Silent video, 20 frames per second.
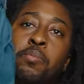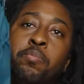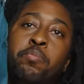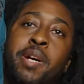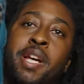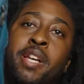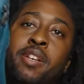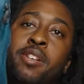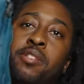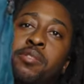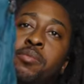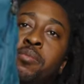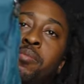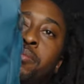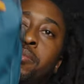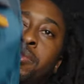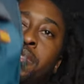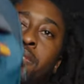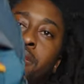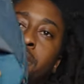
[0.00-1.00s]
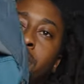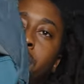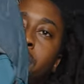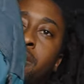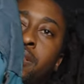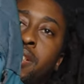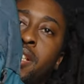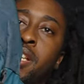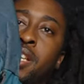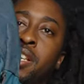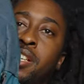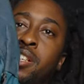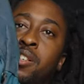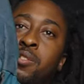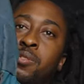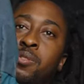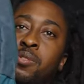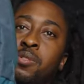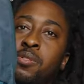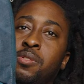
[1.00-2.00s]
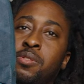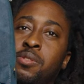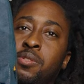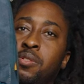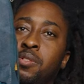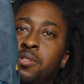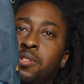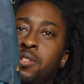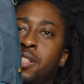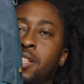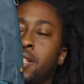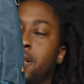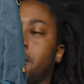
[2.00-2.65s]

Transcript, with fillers: Bam. There you go. There